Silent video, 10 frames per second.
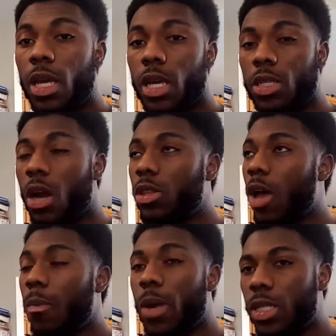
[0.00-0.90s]
Because our
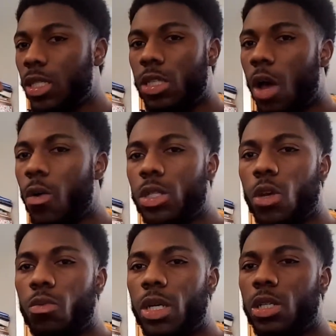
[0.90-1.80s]
thought process is always
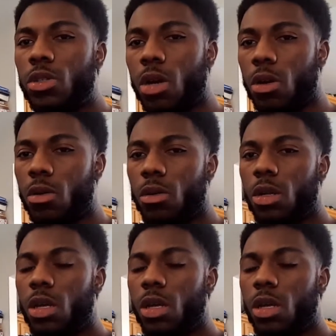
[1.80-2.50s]
gonna be a struggle.